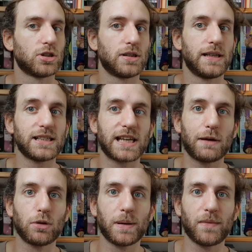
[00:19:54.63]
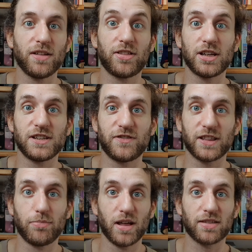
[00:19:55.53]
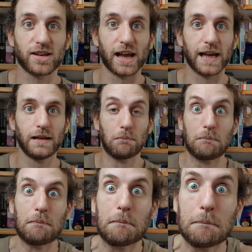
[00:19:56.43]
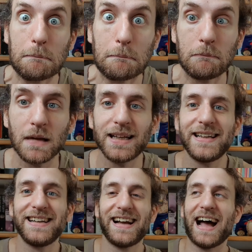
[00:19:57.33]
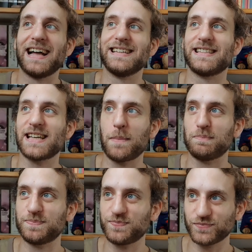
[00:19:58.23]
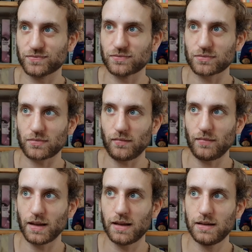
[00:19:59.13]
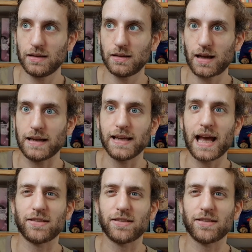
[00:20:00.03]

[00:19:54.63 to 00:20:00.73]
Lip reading: this year will be my 35th birthday, and yeah,